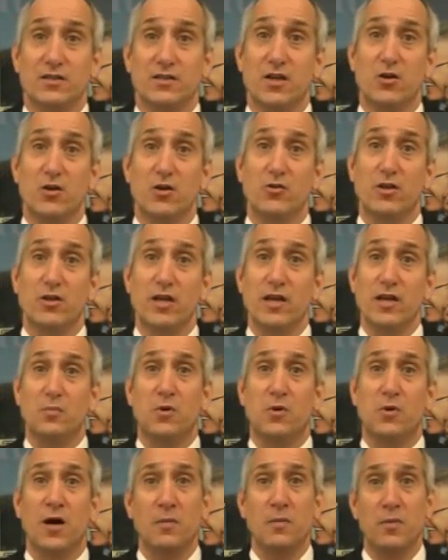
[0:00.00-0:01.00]
So the
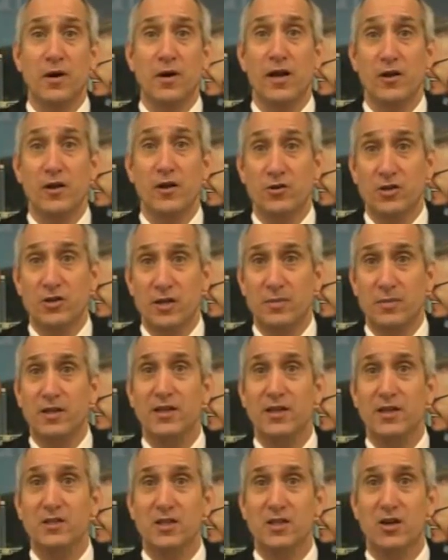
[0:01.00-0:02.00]
property owner
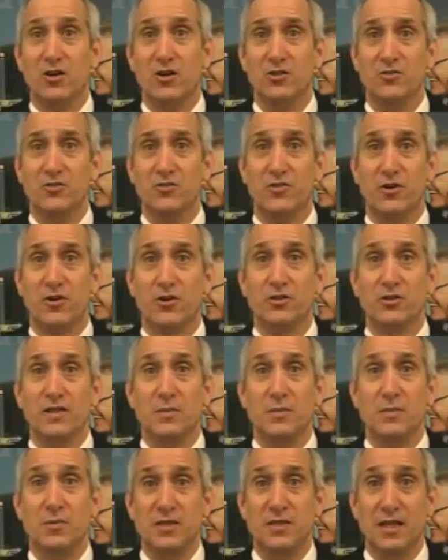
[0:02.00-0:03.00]
typically starts first.
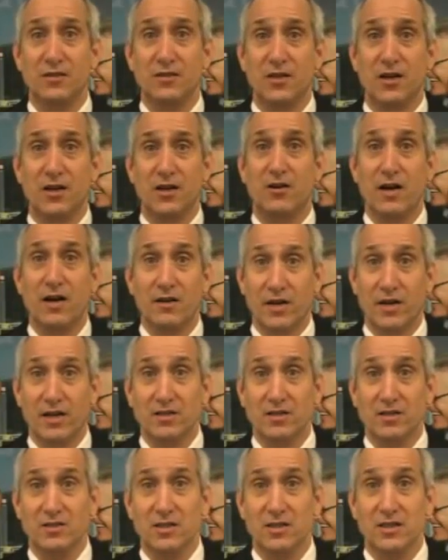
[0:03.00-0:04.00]
They present their
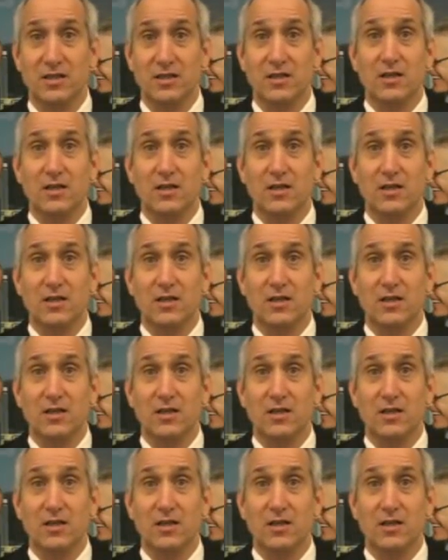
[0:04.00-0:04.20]
evidence.